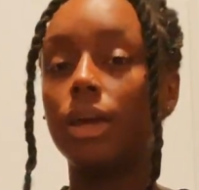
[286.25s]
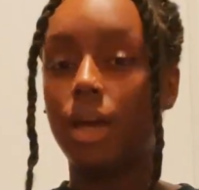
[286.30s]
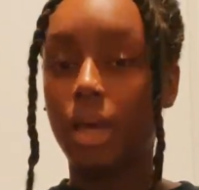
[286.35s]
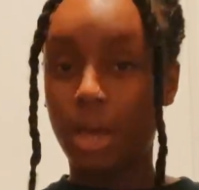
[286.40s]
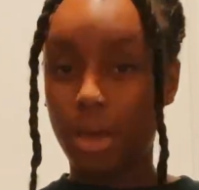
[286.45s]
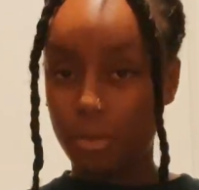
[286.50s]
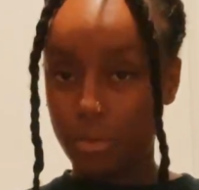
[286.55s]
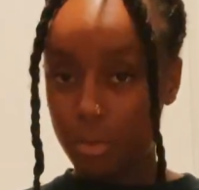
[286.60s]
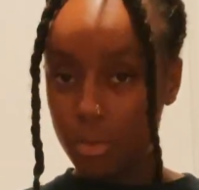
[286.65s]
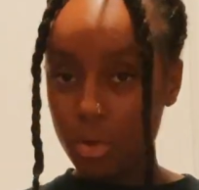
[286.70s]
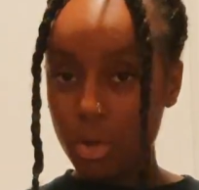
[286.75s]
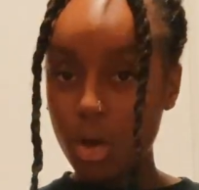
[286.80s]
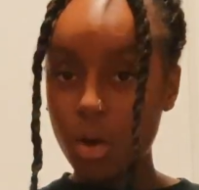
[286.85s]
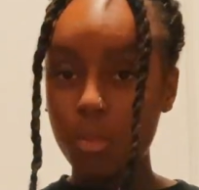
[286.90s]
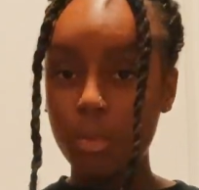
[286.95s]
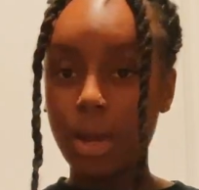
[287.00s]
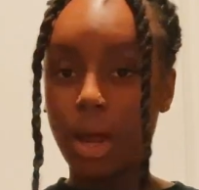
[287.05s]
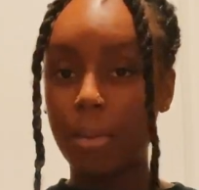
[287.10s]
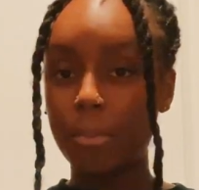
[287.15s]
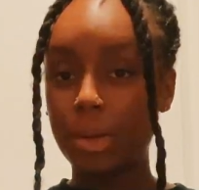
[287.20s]
If you know
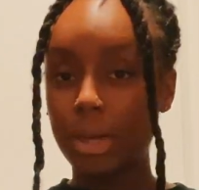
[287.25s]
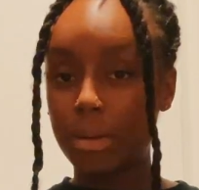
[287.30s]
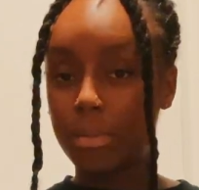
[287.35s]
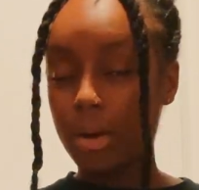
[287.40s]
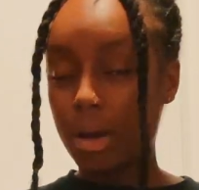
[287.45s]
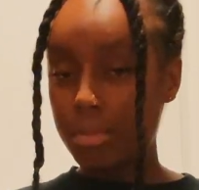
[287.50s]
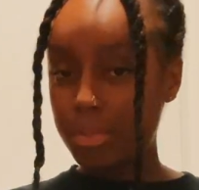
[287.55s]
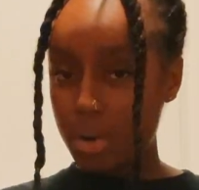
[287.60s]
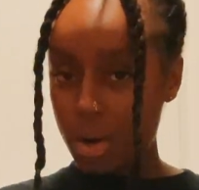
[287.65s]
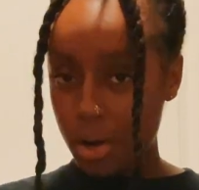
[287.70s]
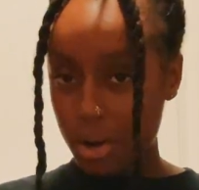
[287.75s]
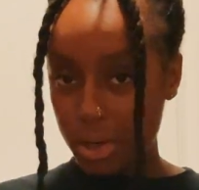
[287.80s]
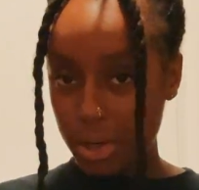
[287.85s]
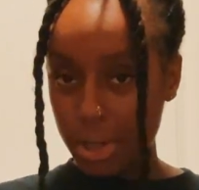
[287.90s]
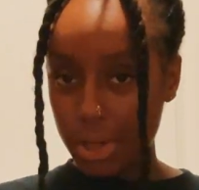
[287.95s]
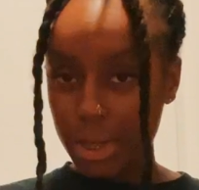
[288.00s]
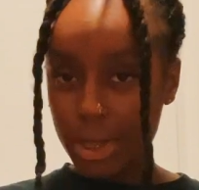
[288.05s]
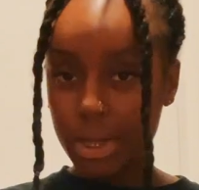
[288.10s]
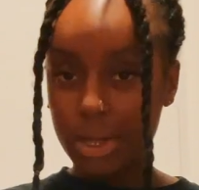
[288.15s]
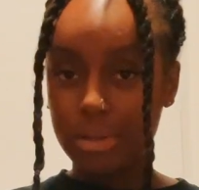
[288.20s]
what I mean by
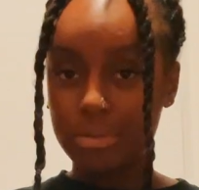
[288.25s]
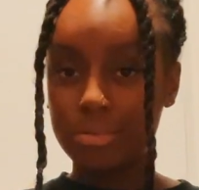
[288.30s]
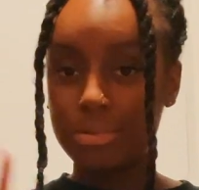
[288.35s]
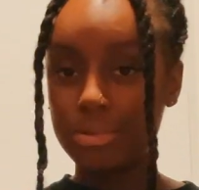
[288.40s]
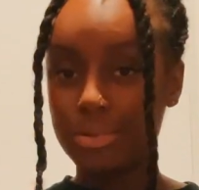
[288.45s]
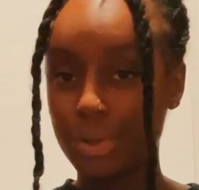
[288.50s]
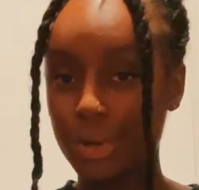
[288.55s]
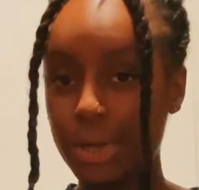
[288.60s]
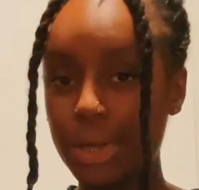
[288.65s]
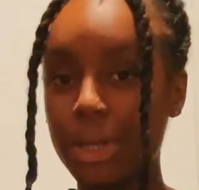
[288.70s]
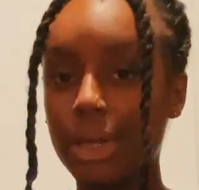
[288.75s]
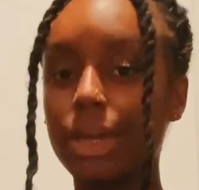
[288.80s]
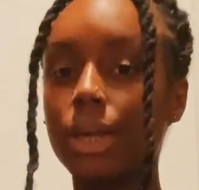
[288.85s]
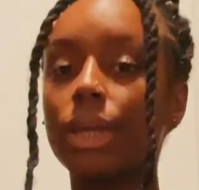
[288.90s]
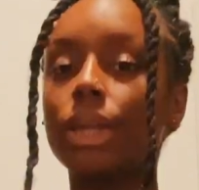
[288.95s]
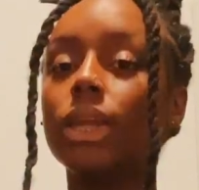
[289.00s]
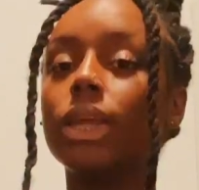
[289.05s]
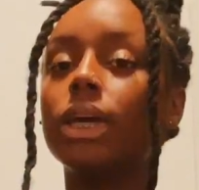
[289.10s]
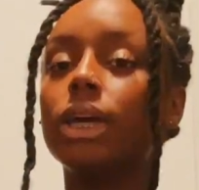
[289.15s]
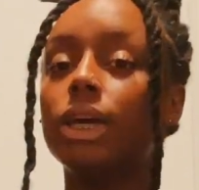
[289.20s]
partying,
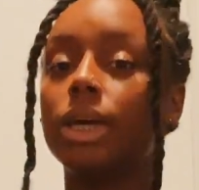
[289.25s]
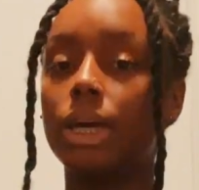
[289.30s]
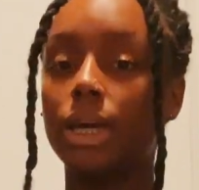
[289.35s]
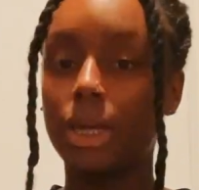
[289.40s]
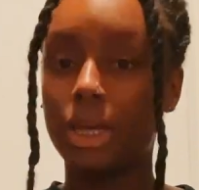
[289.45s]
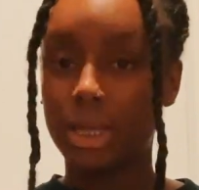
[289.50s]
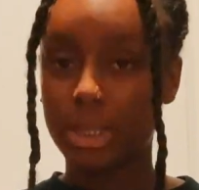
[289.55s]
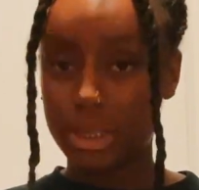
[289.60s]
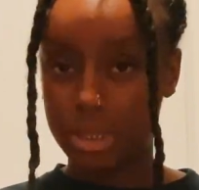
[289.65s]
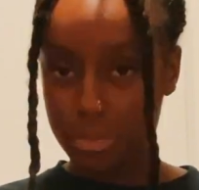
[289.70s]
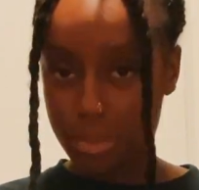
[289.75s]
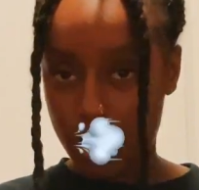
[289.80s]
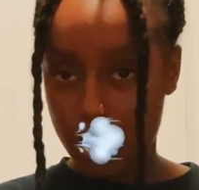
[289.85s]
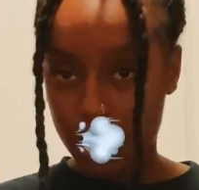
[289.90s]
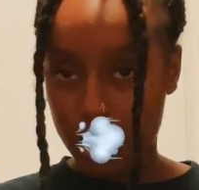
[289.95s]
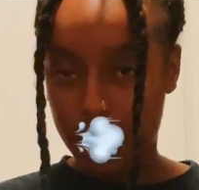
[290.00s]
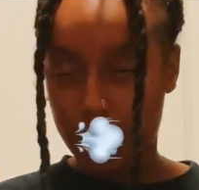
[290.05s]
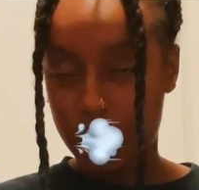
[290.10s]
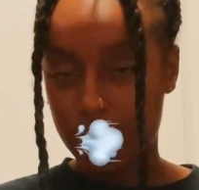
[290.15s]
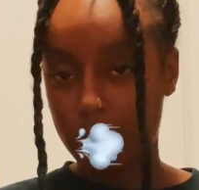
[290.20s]
drinking, and
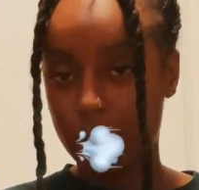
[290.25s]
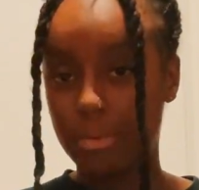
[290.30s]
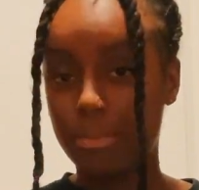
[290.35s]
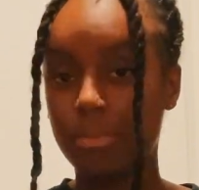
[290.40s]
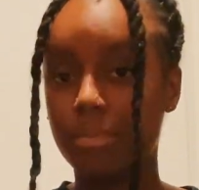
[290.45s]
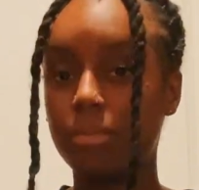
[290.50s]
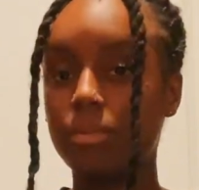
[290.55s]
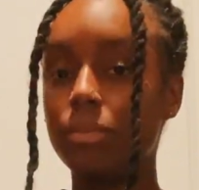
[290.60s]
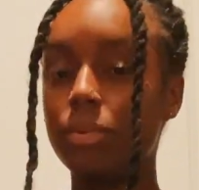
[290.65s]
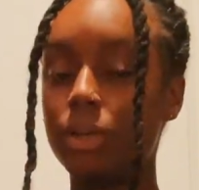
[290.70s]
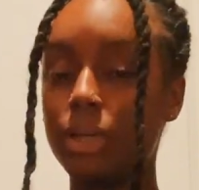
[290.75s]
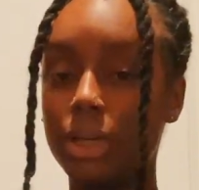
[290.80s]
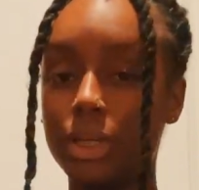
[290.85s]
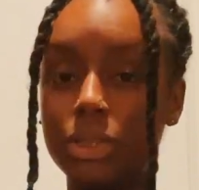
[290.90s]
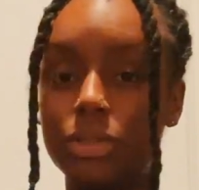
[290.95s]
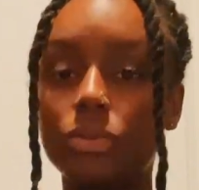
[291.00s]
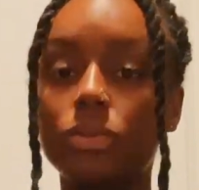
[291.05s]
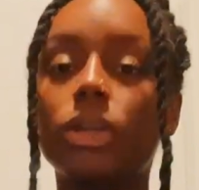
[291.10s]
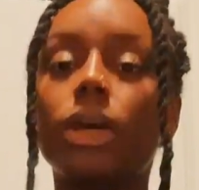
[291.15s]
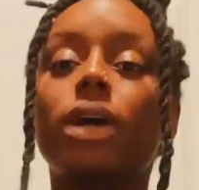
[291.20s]
smoking, please
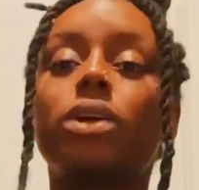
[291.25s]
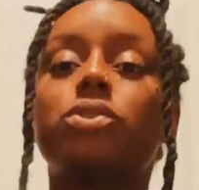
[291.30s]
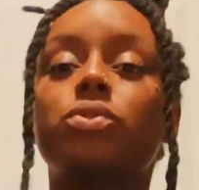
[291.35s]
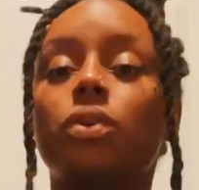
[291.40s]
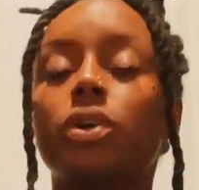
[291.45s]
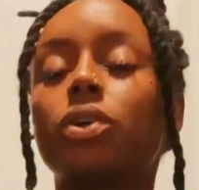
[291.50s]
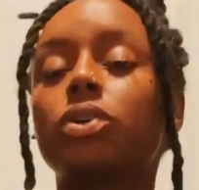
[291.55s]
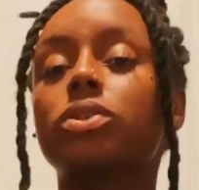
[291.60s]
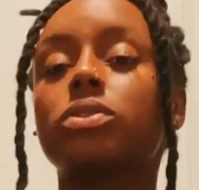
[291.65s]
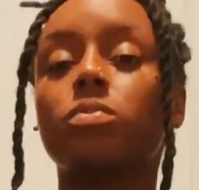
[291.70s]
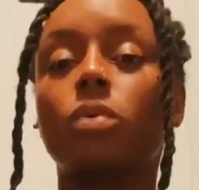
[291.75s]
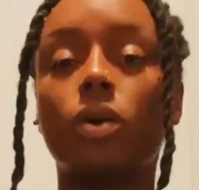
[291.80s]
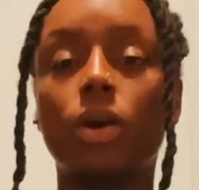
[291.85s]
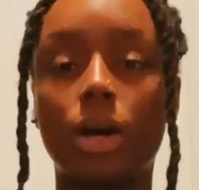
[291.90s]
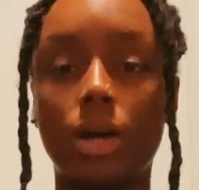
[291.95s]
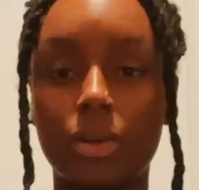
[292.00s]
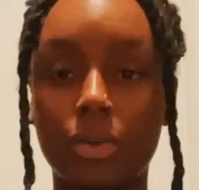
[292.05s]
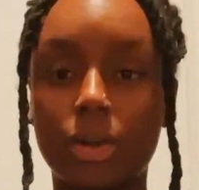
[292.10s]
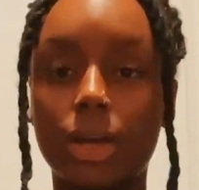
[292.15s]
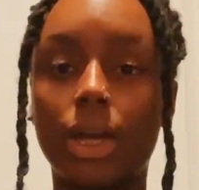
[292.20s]
do not drink or smoke
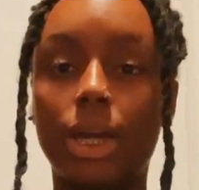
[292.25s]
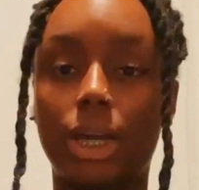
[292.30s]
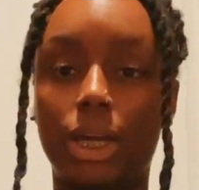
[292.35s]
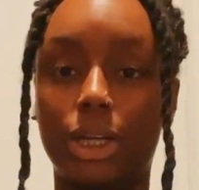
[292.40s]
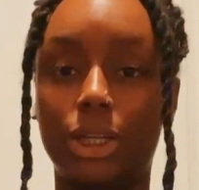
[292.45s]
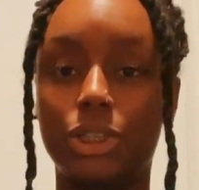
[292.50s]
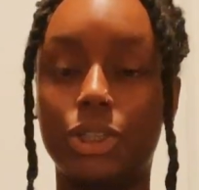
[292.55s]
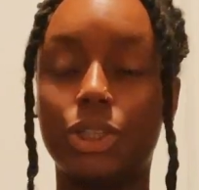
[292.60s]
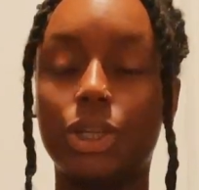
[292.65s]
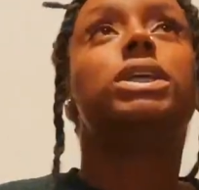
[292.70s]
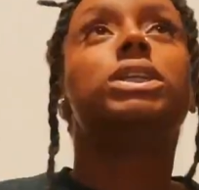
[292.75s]
underage.